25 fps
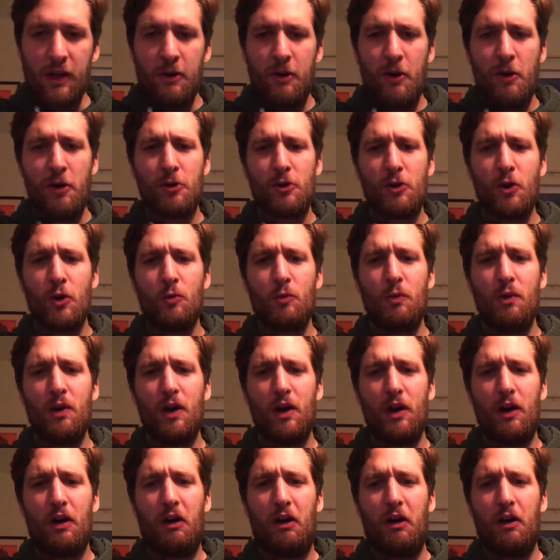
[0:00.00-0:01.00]

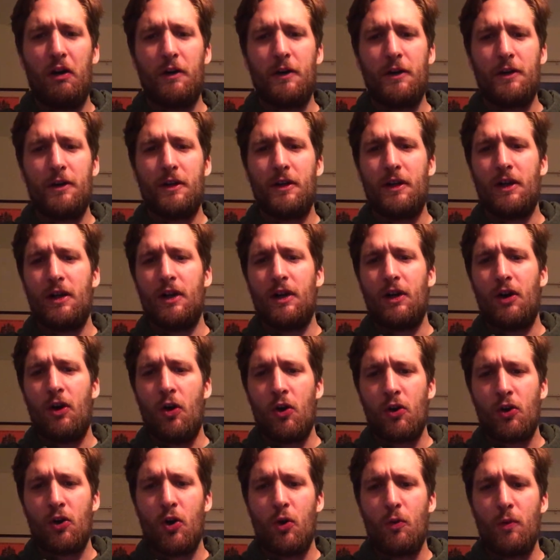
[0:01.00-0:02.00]

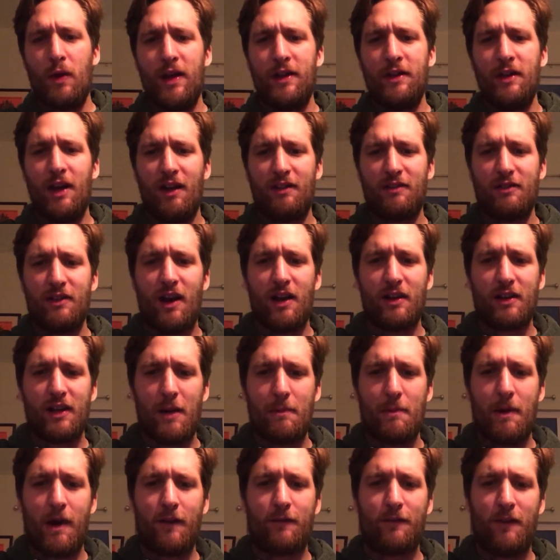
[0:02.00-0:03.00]
Okay, we not talk
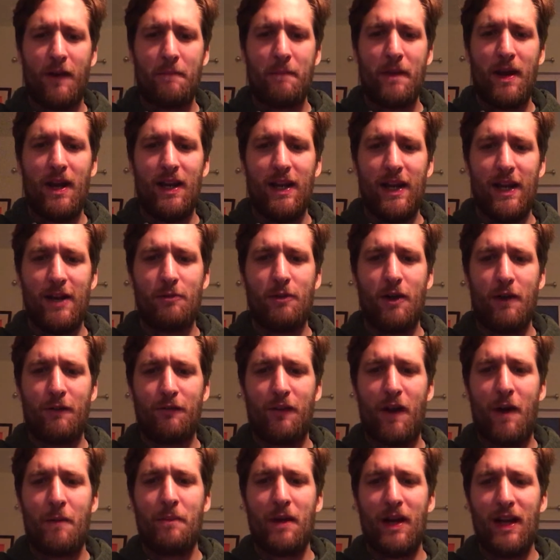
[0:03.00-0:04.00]
about family. When
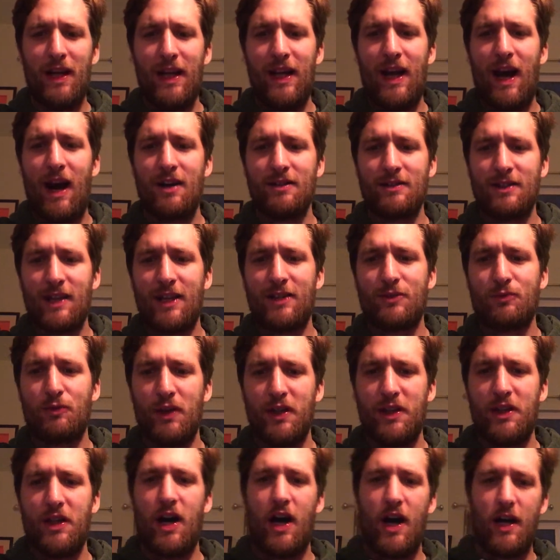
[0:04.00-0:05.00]
family all that
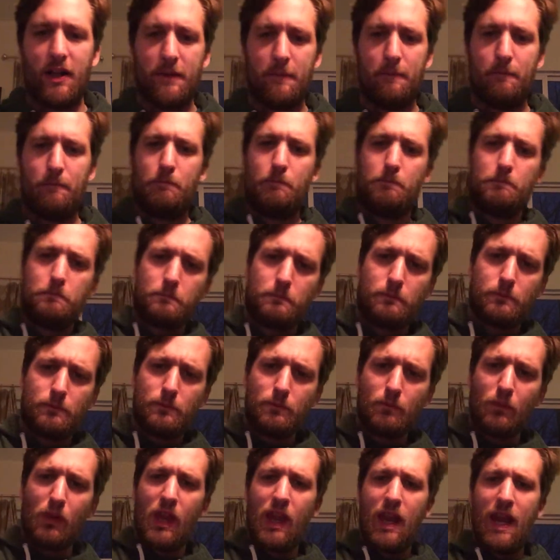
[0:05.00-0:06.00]
we got.
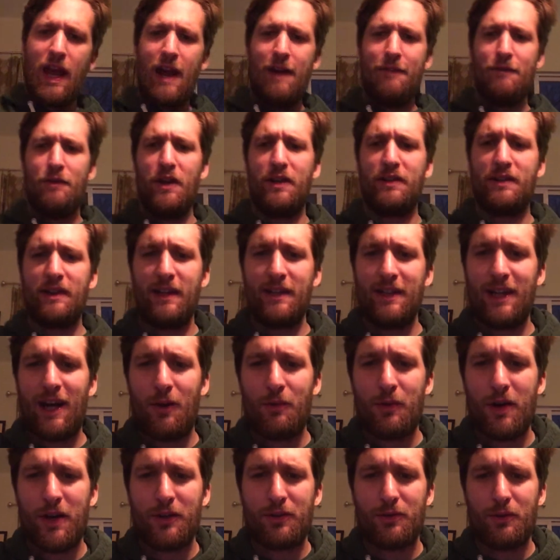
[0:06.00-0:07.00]
Everything I
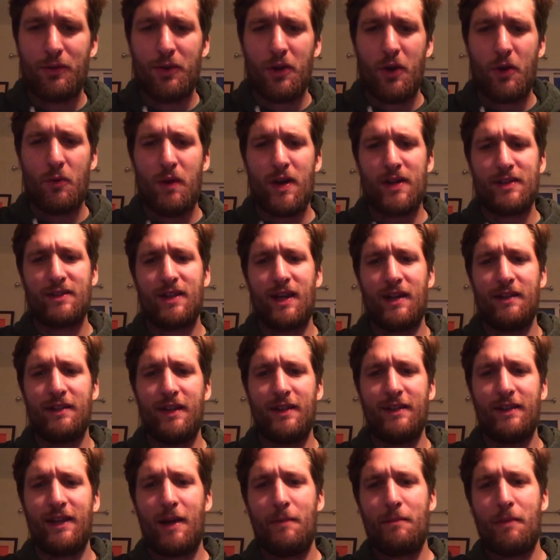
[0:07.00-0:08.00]
went through, you were
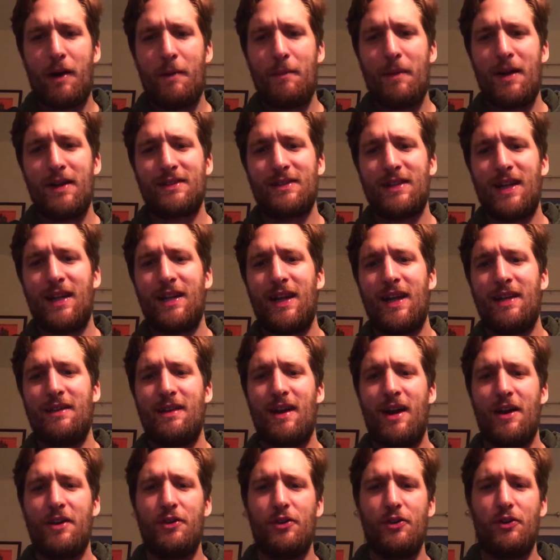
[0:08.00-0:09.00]
standing there by my side, and
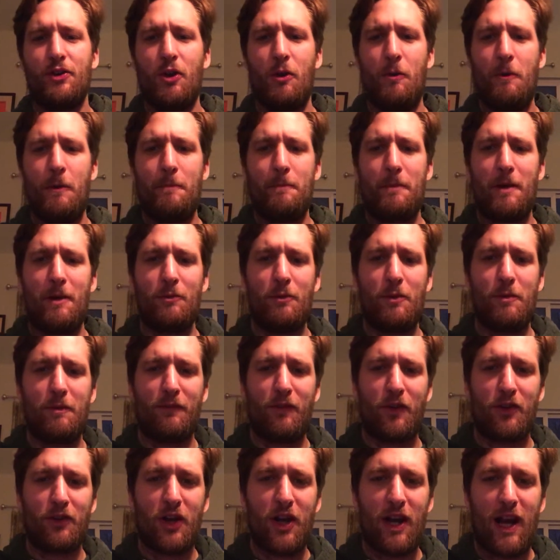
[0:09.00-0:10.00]
now you go and be with
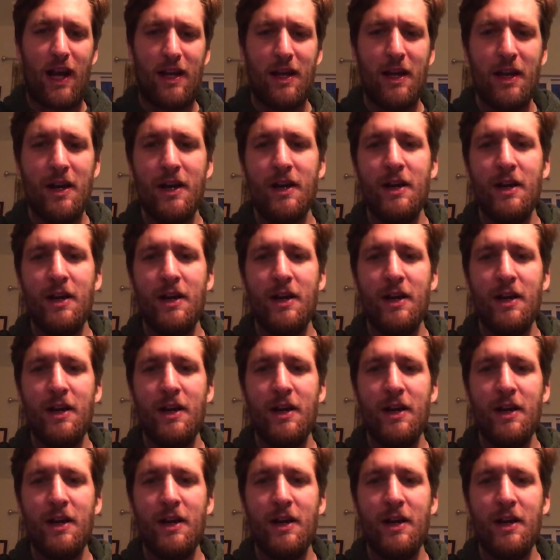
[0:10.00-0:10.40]
for the life.